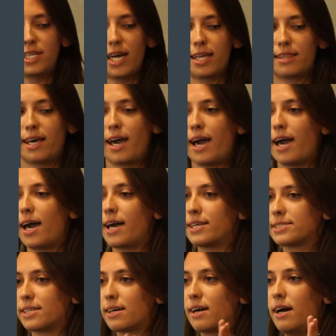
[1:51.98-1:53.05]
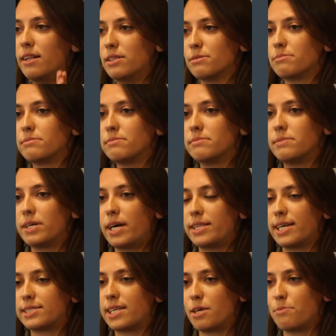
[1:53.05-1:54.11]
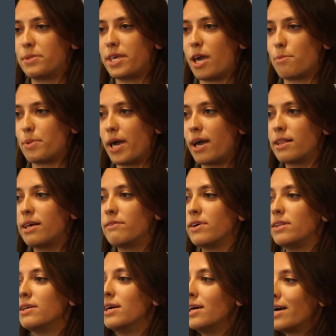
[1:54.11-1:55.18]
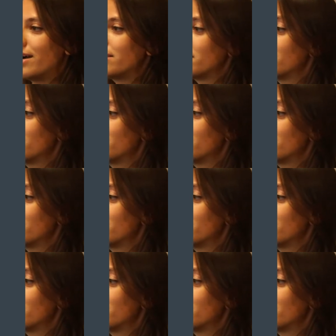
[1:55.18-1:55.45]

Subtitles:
that has a column that's the API level, and